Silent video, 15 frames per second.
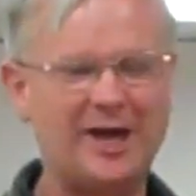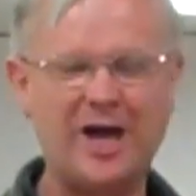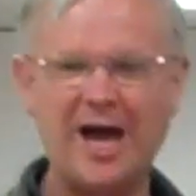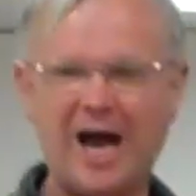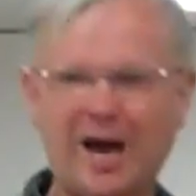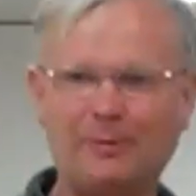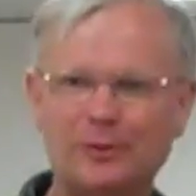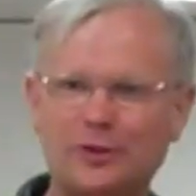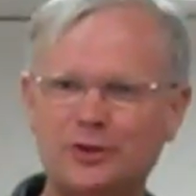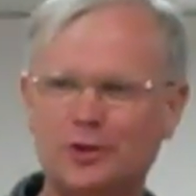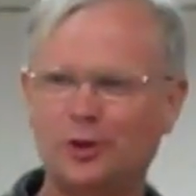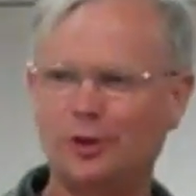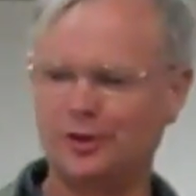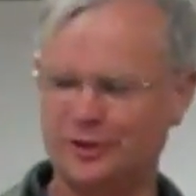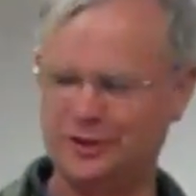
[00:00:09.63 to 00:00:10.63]
here. I want to
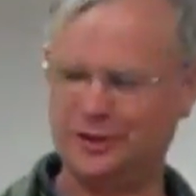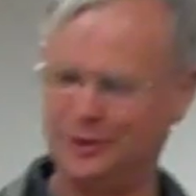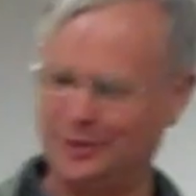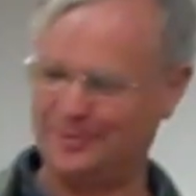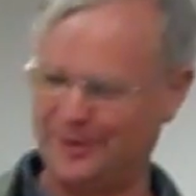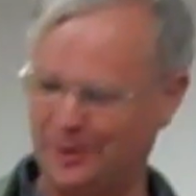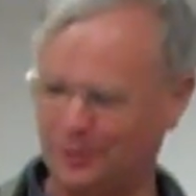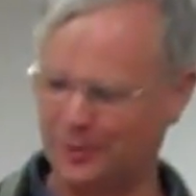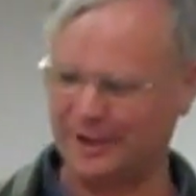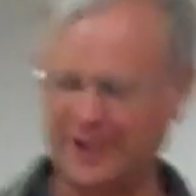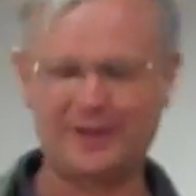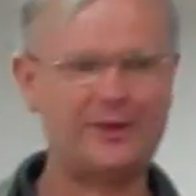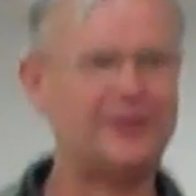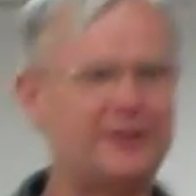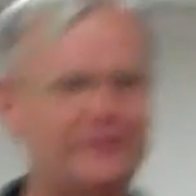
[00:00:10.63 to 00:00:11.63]
talk to you about what
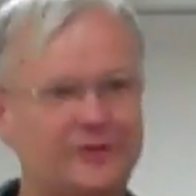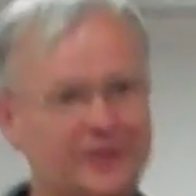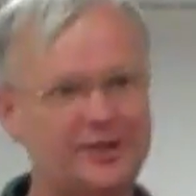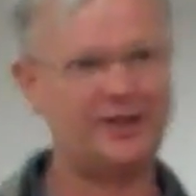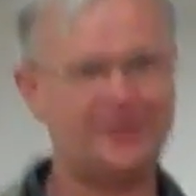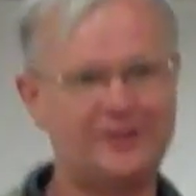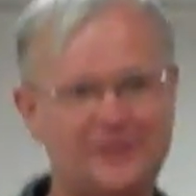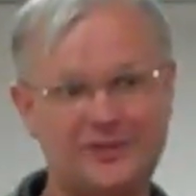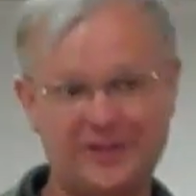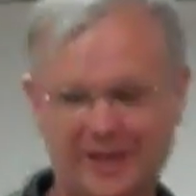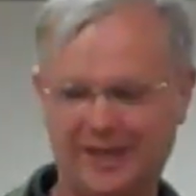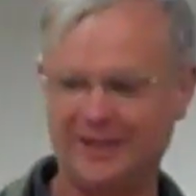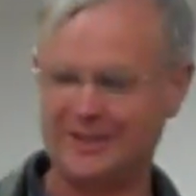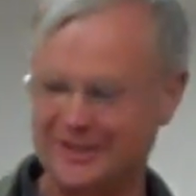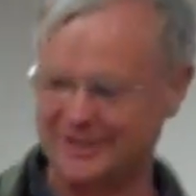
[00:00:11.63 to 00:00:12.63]
I think of the United
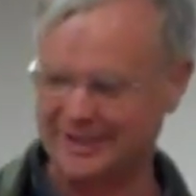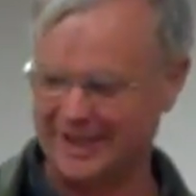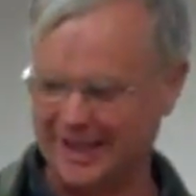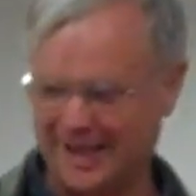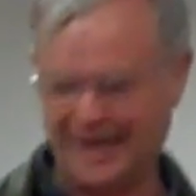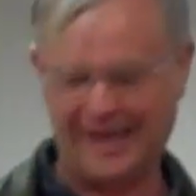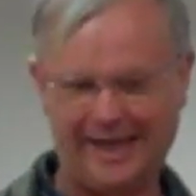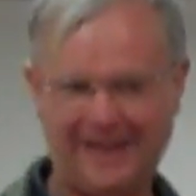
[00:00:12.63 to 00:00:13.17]
States.